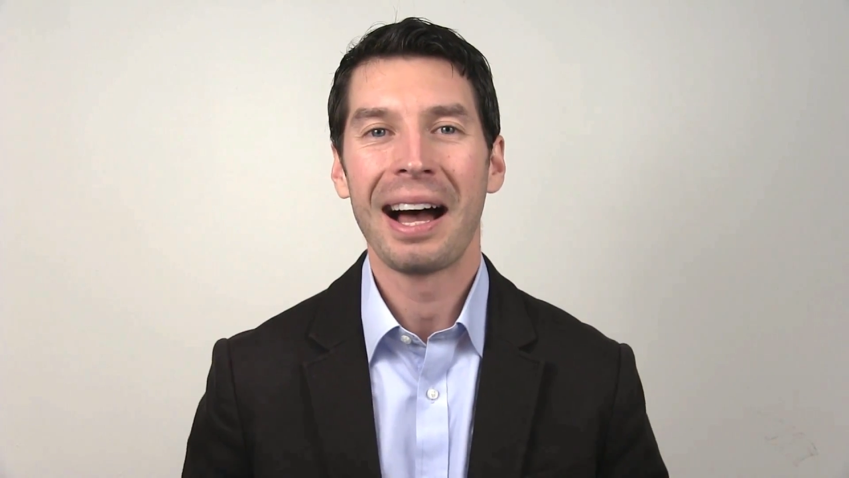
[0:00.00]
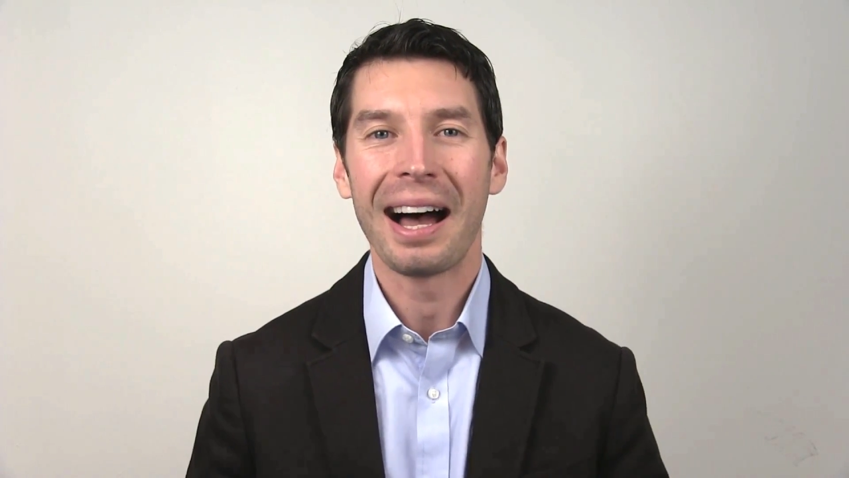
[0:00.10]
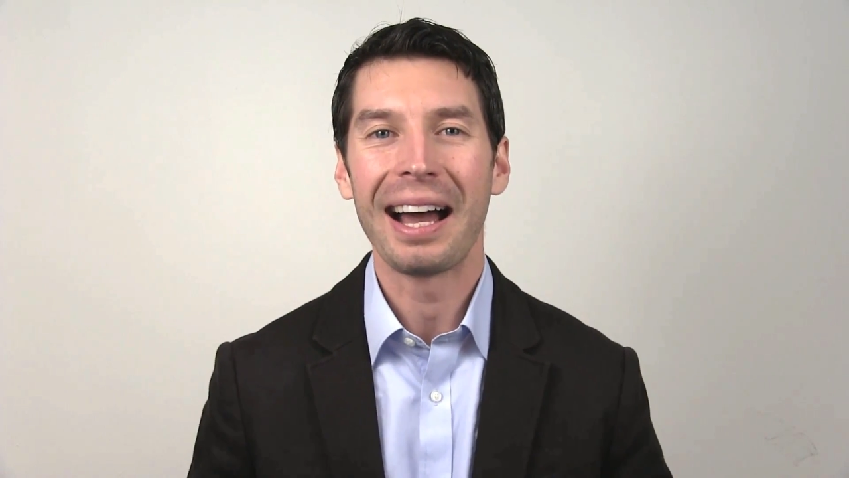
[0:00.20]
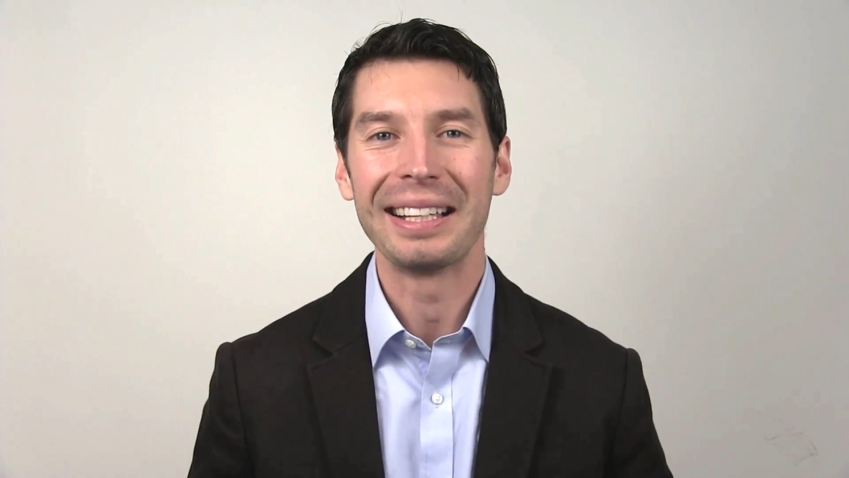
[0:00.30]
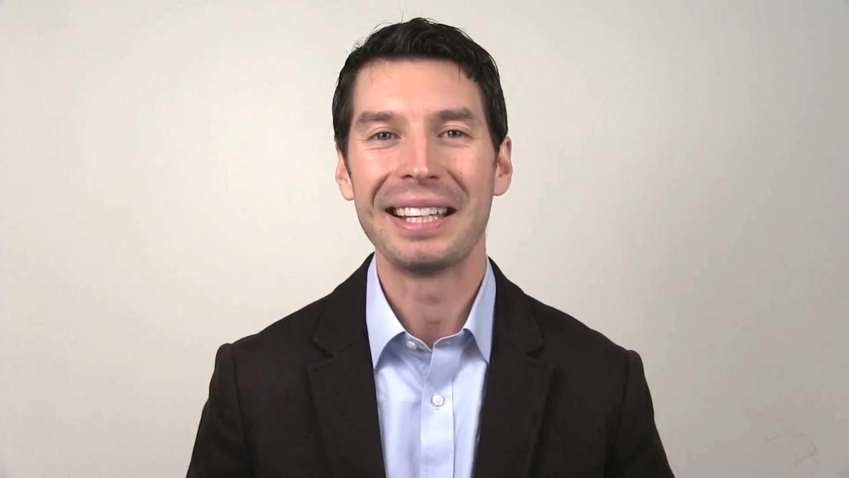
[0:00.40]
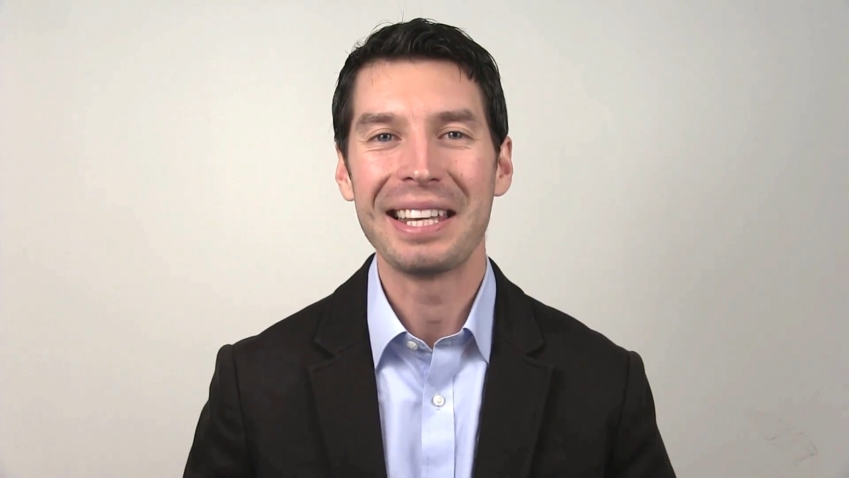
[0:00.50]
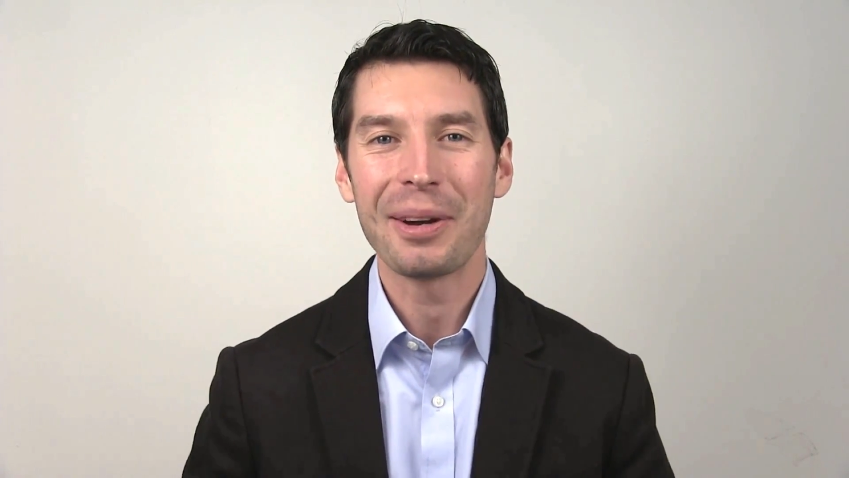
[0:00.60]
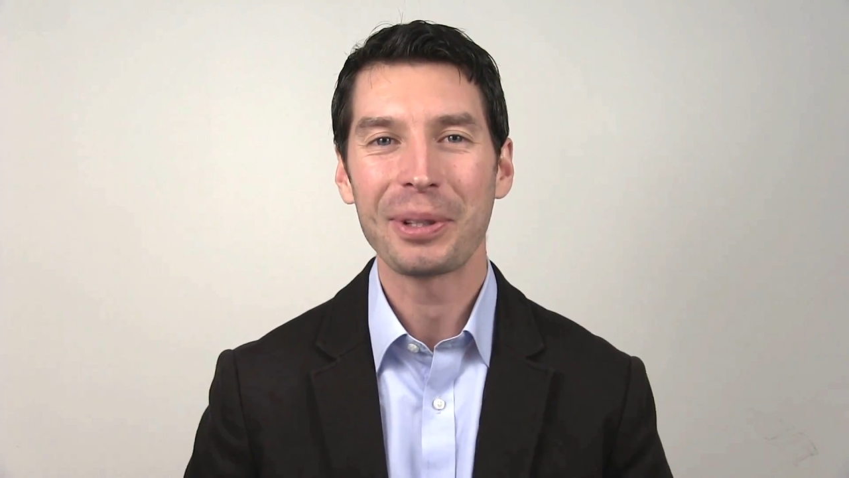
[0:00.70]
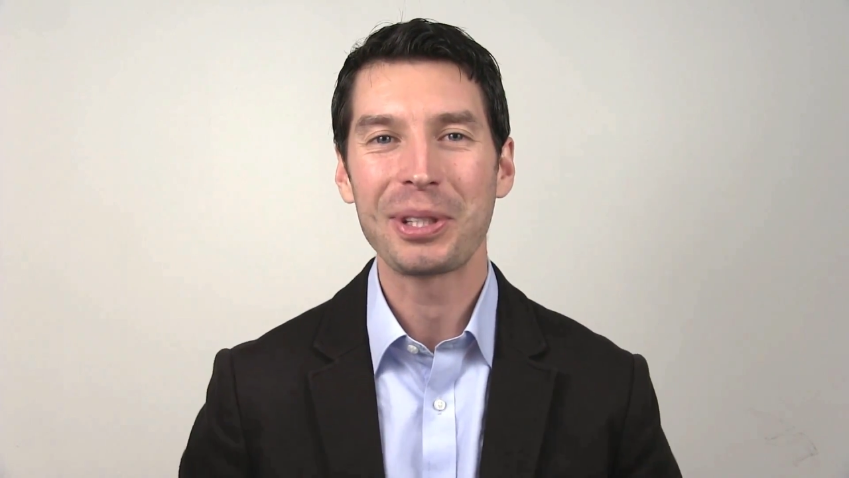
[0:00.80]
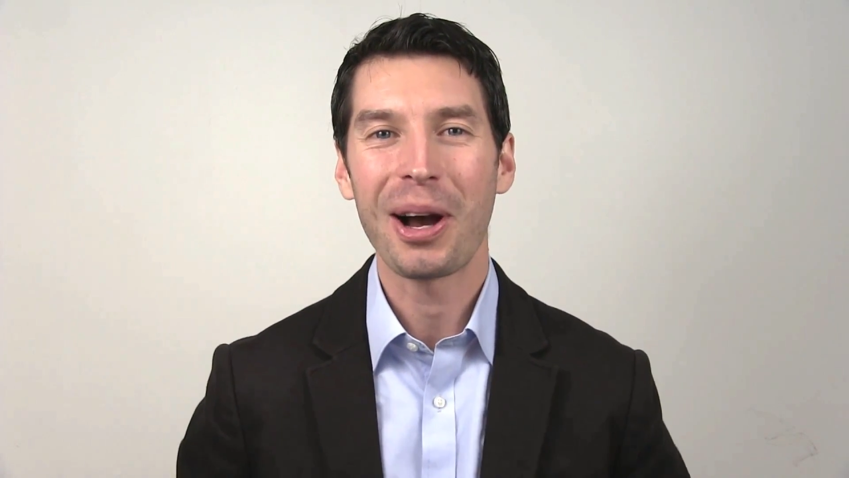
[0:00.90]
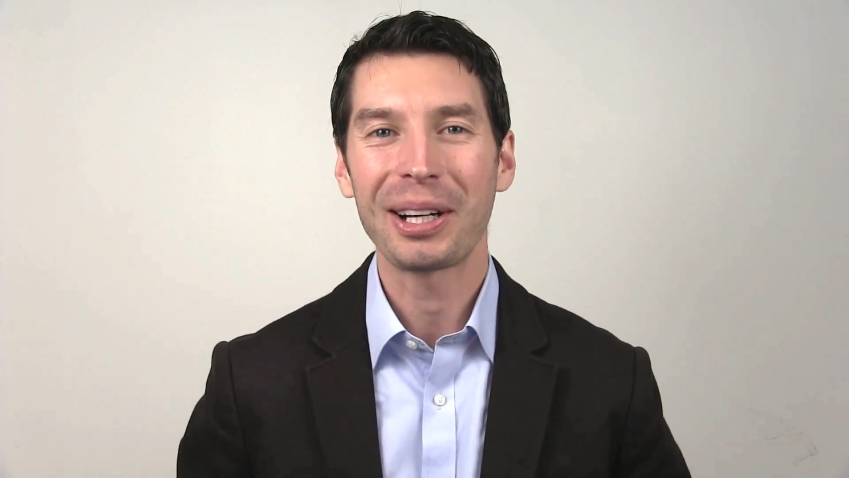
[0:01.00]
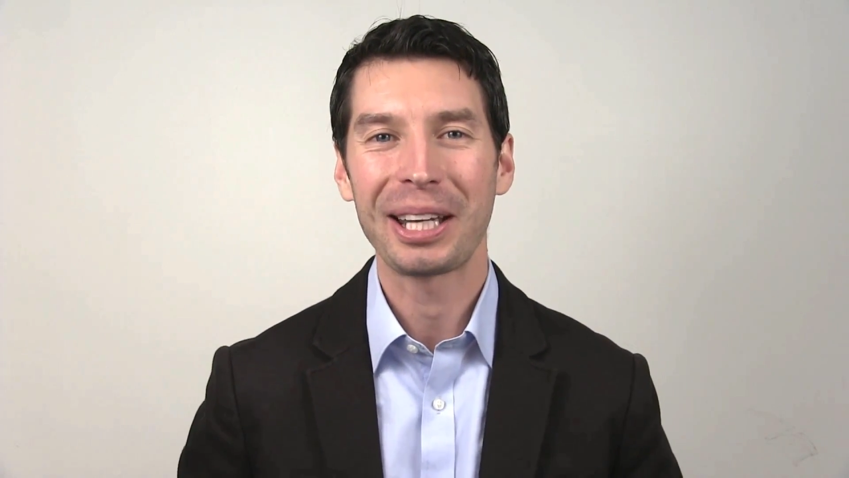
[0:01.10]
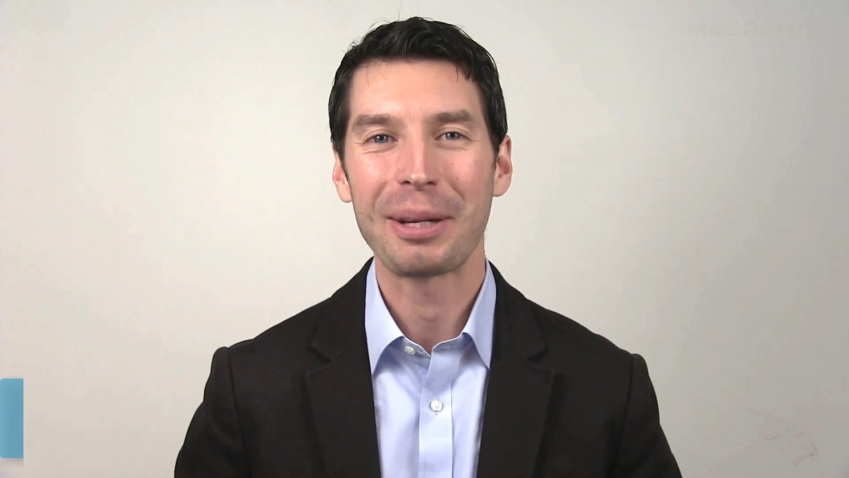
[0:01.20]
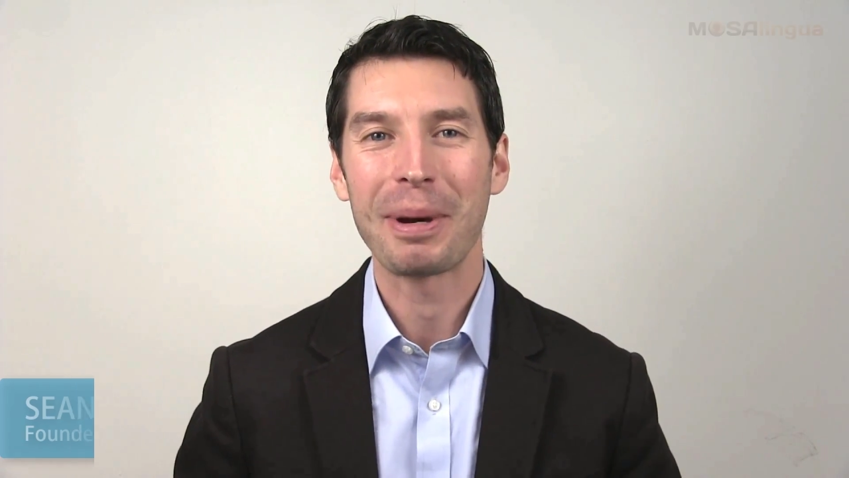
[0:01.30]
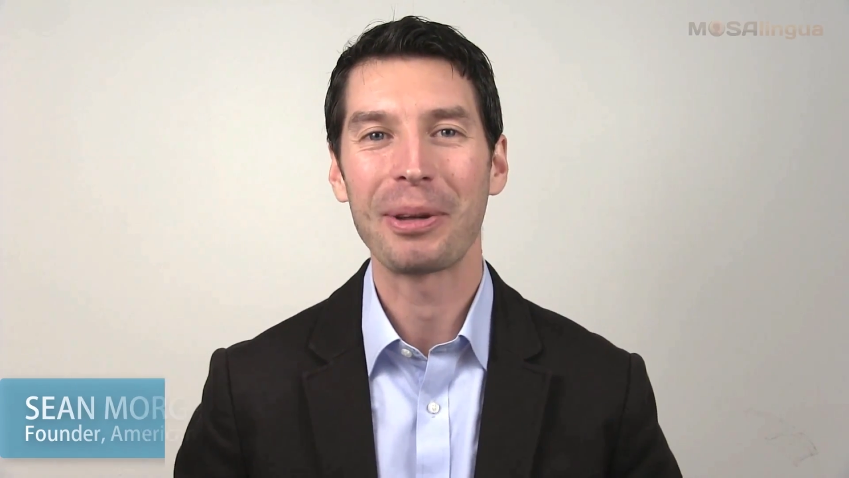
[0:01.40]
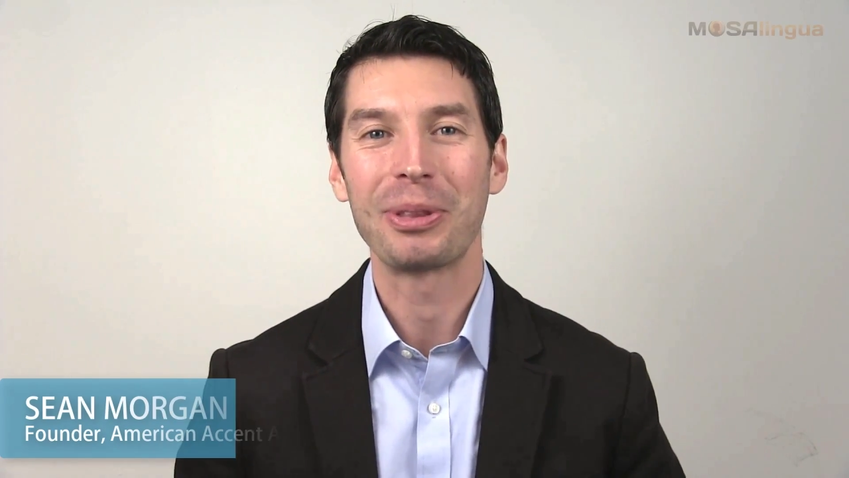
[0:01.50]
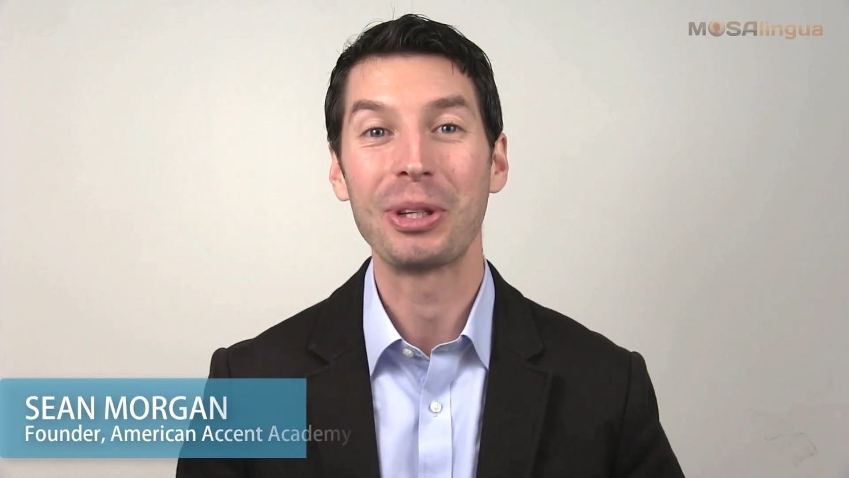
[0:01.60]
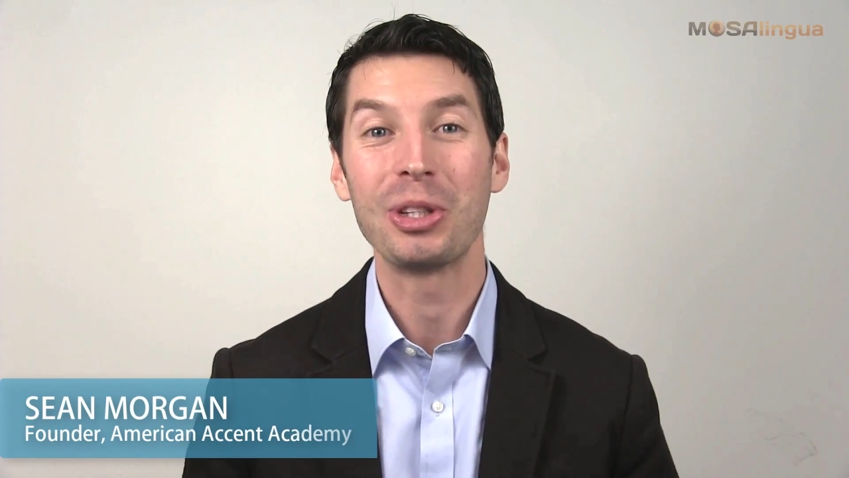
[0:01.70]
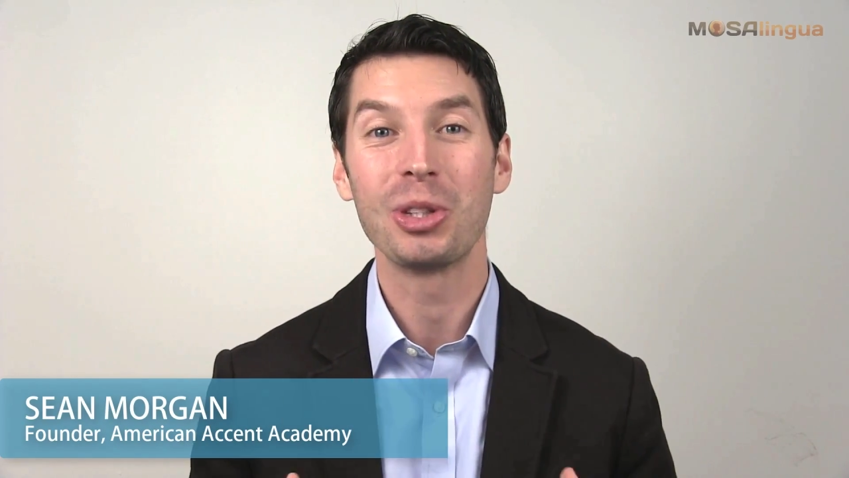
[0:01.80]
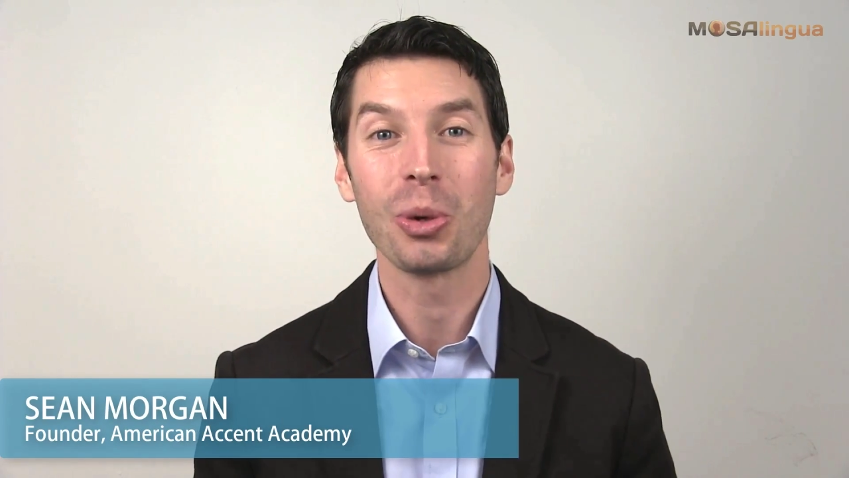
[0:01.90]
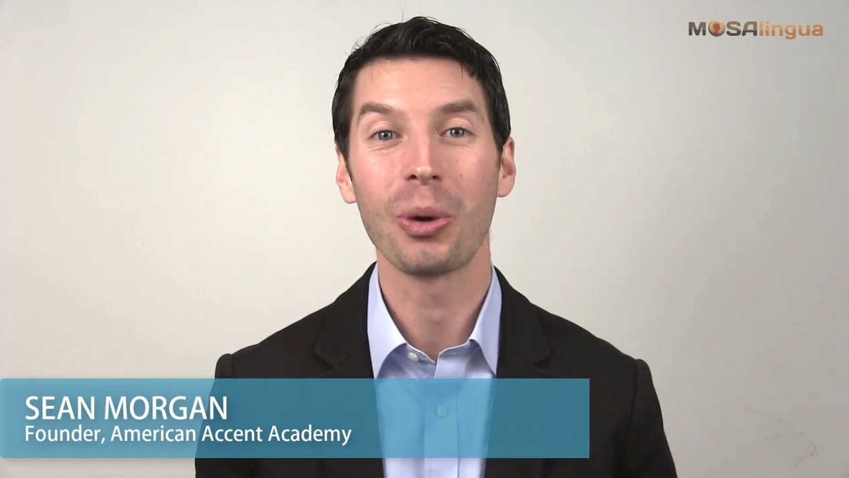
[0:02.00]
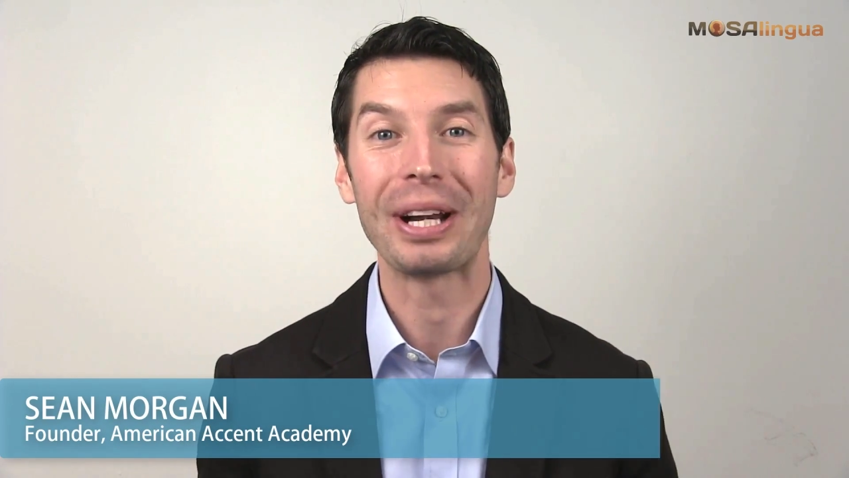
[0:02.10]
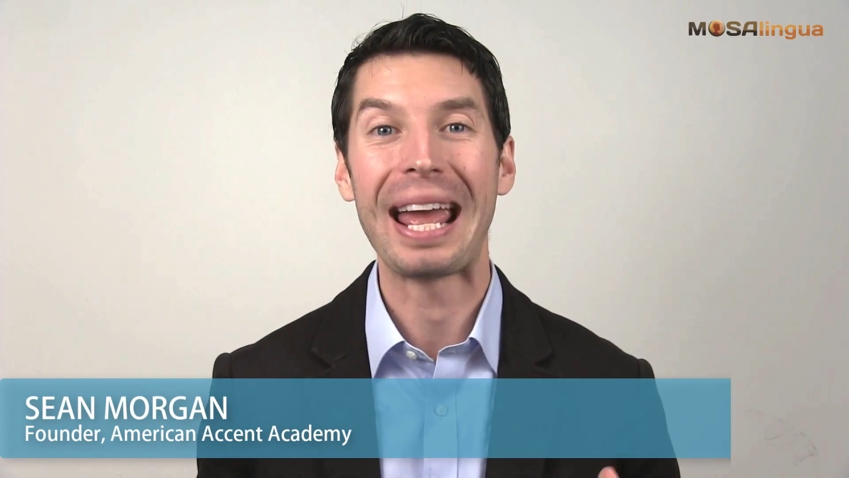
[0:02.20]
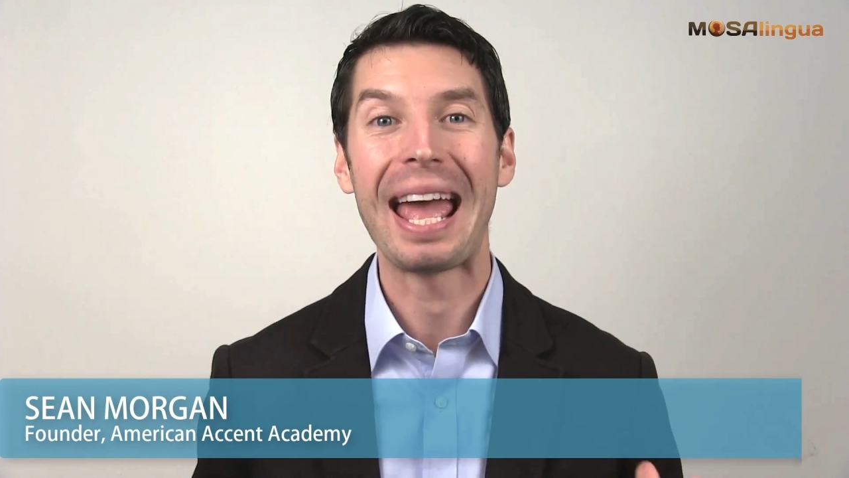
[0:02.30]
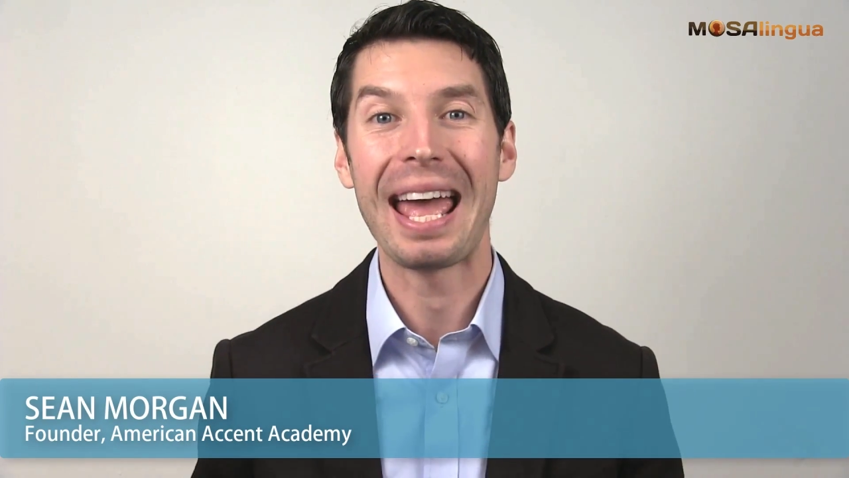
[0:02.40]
Hi, today we're talking about the short